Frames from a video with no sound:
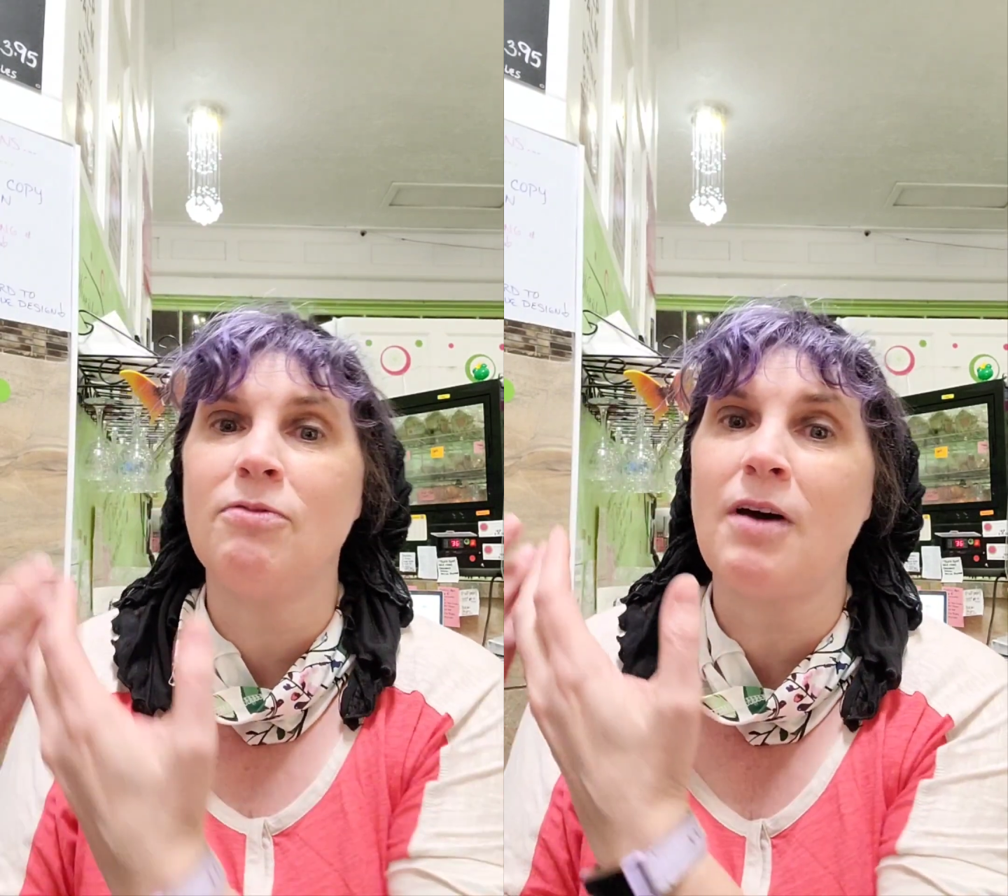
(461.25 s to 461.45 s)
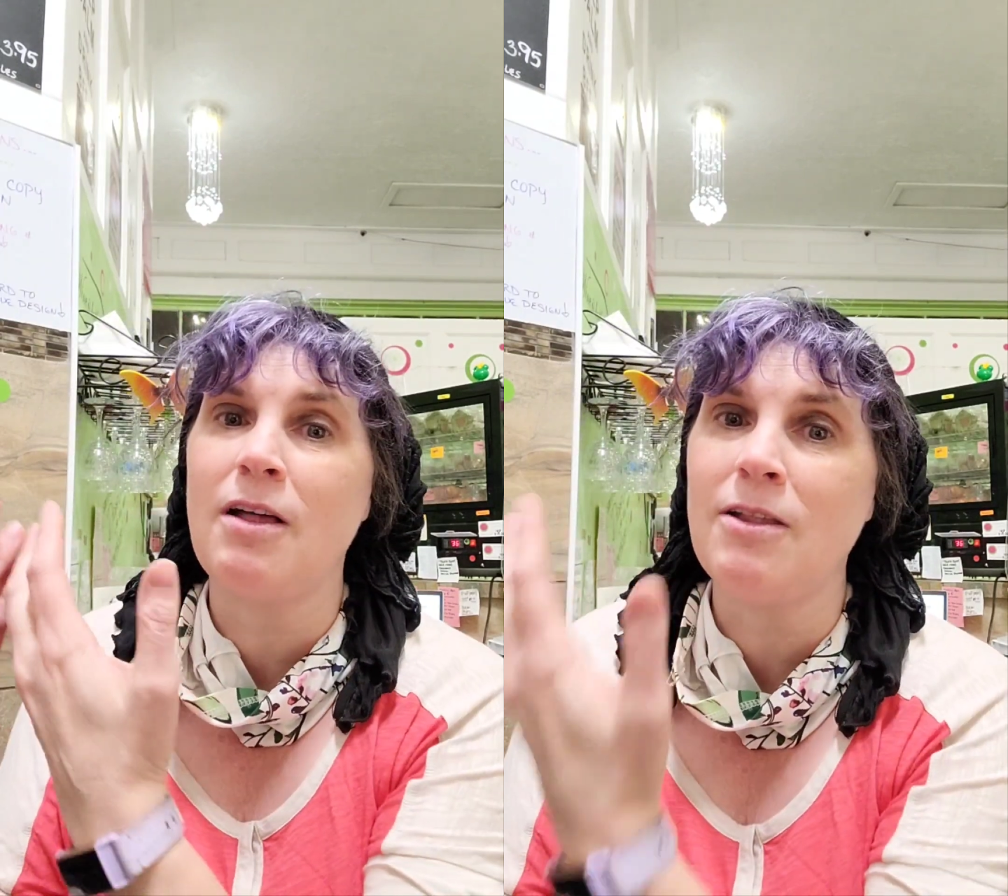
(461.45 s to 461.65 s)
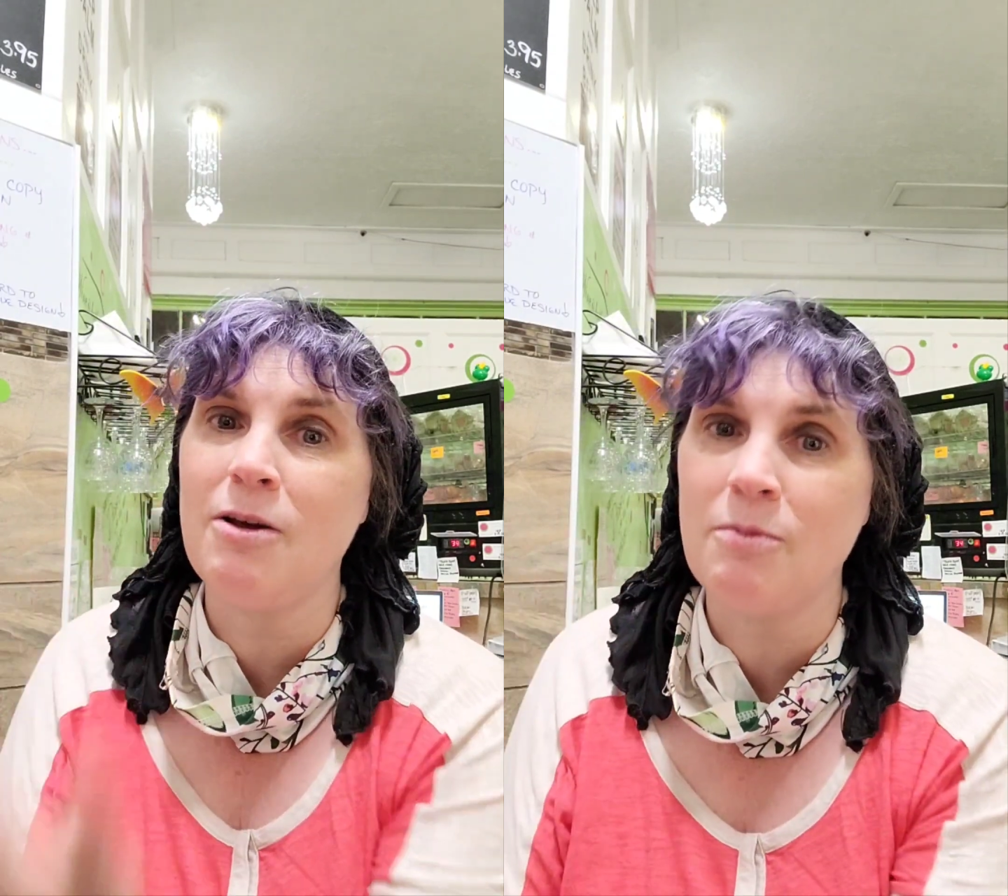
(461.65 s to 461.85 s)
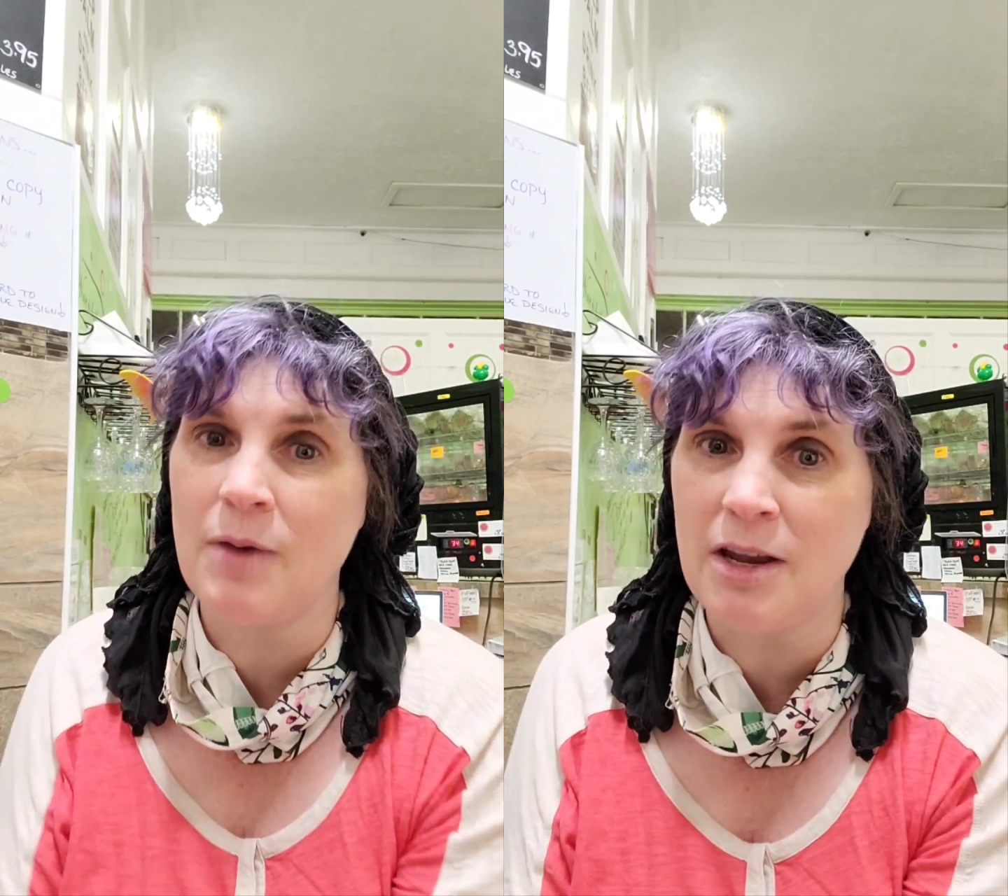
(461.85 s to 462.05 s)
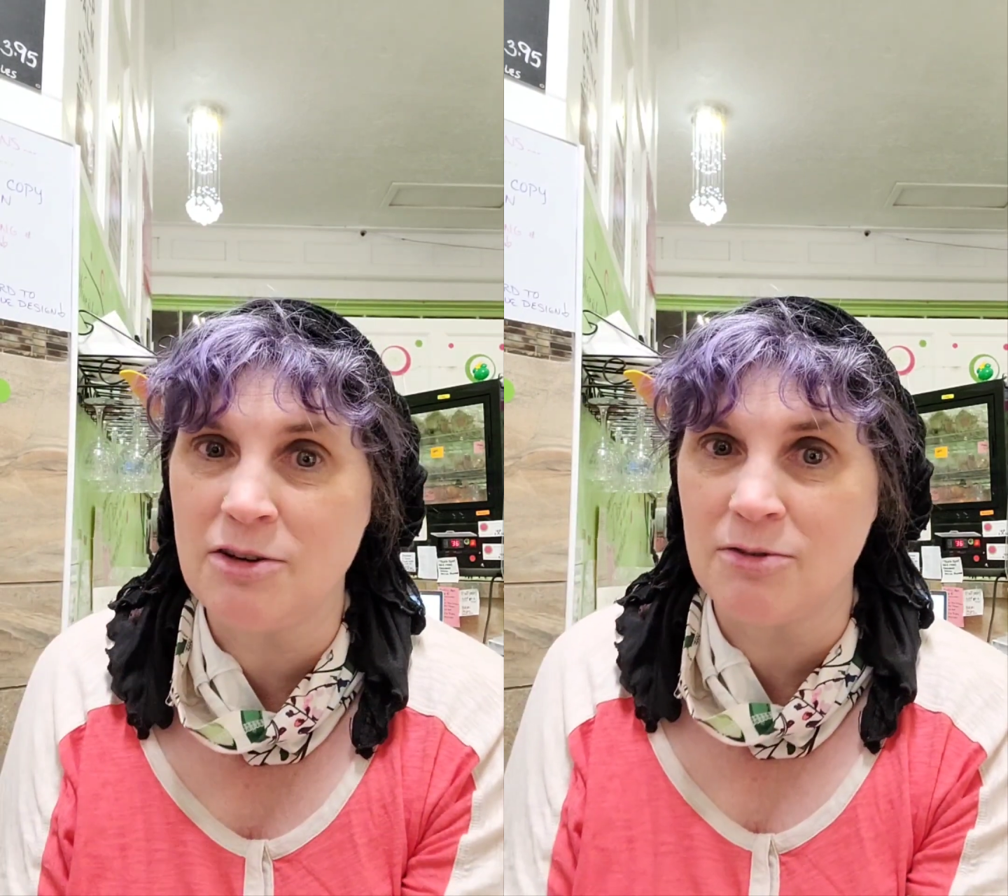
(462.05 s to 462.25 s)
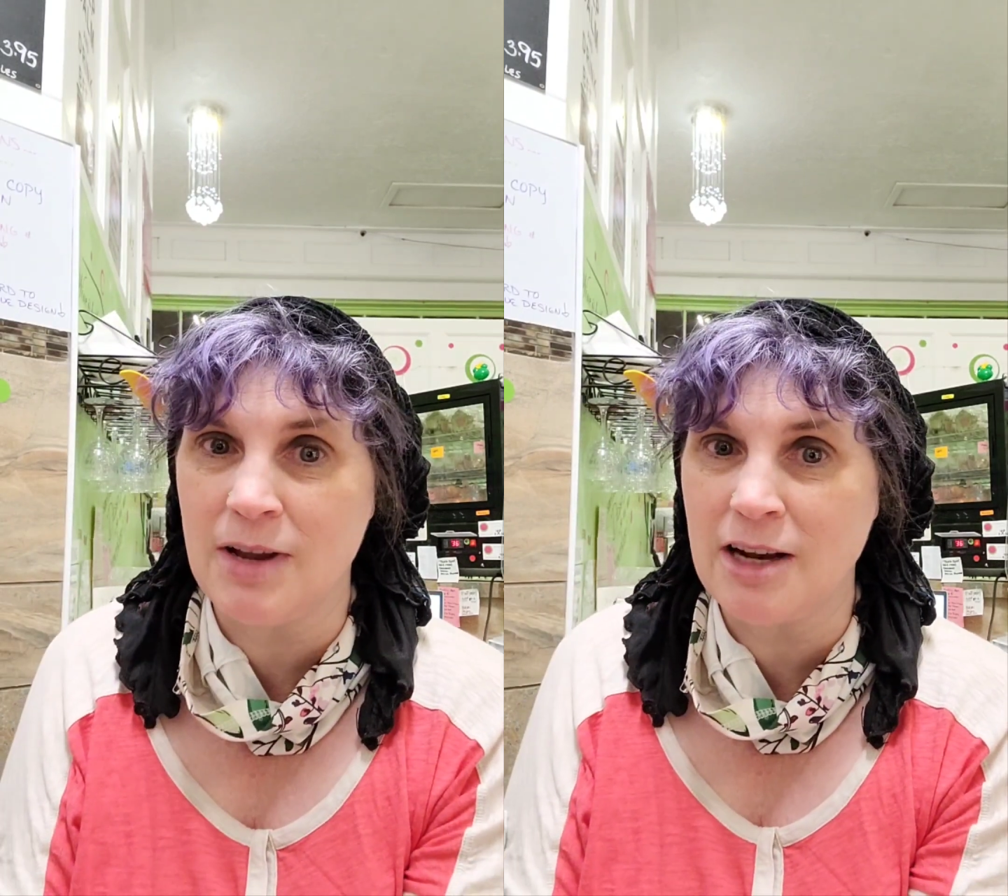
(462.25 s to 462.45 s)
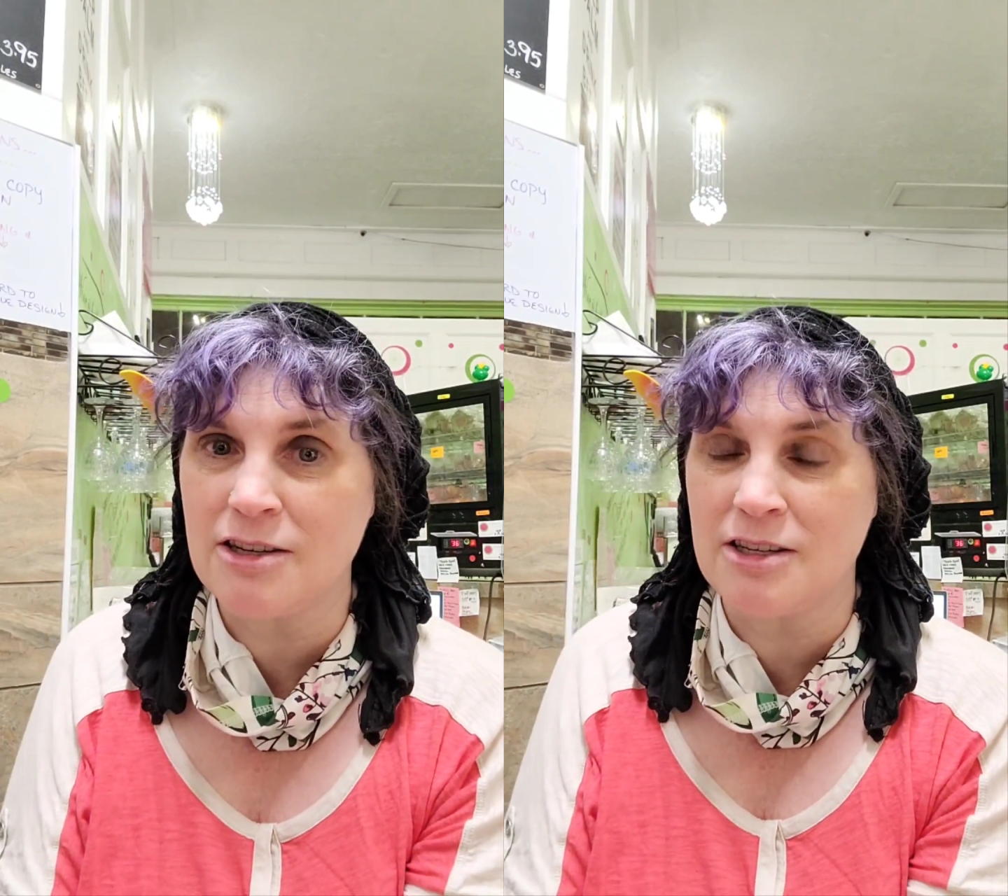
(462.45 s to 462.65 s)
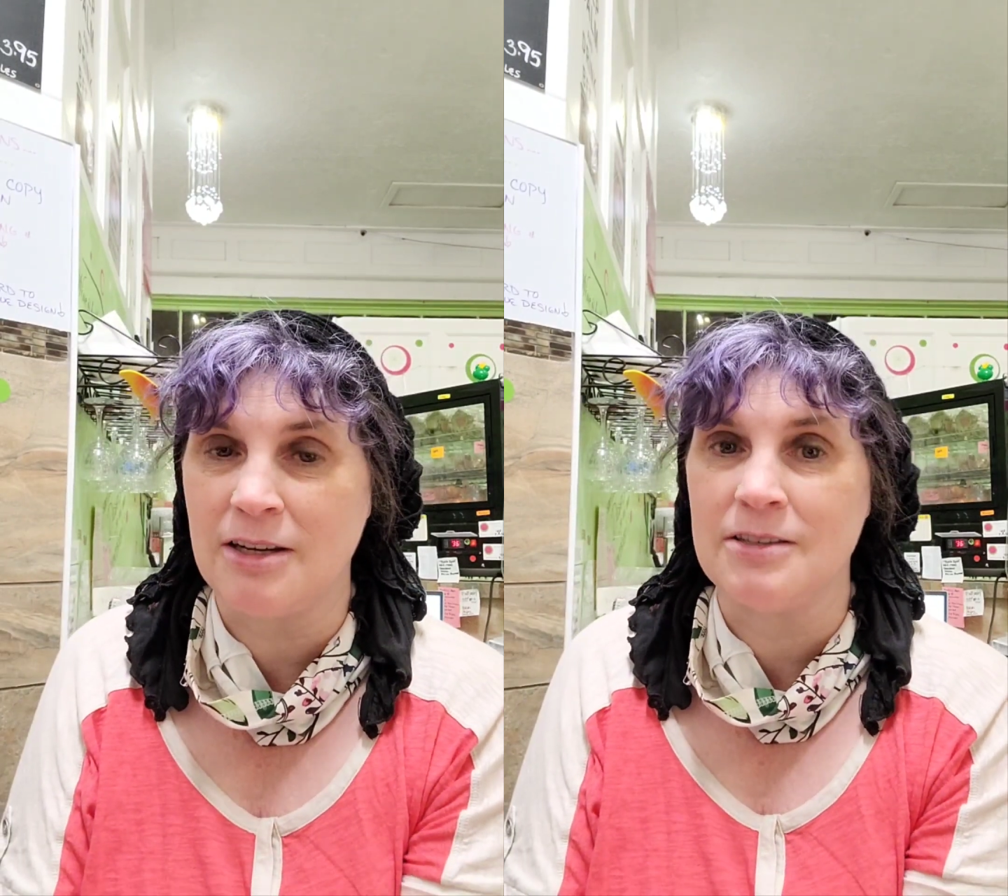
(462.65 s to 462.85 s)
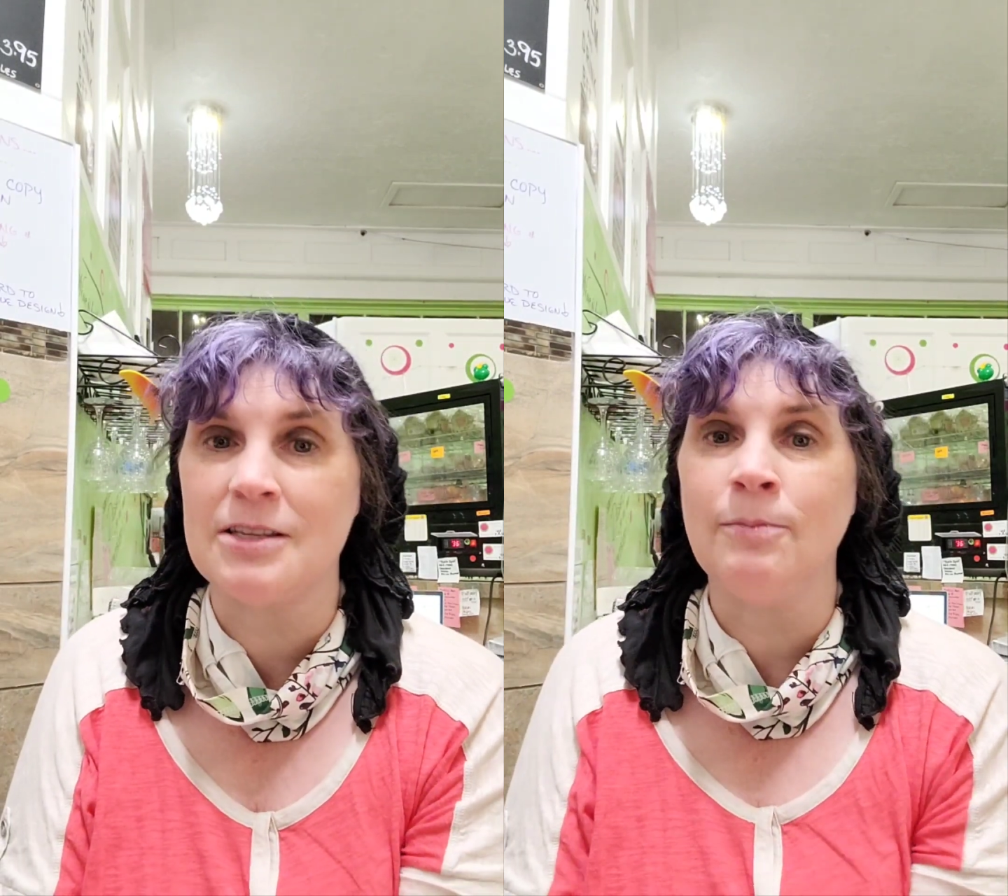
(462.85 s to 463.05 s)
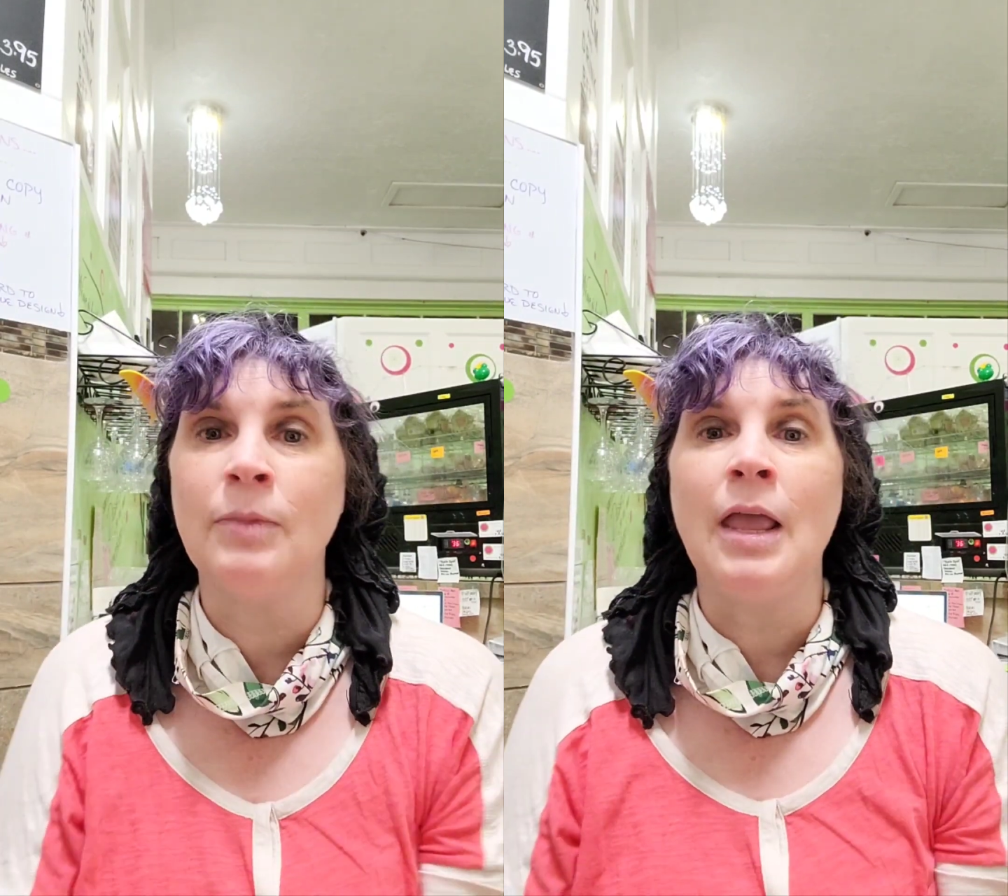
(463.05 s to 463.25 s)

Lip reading: follow my directions,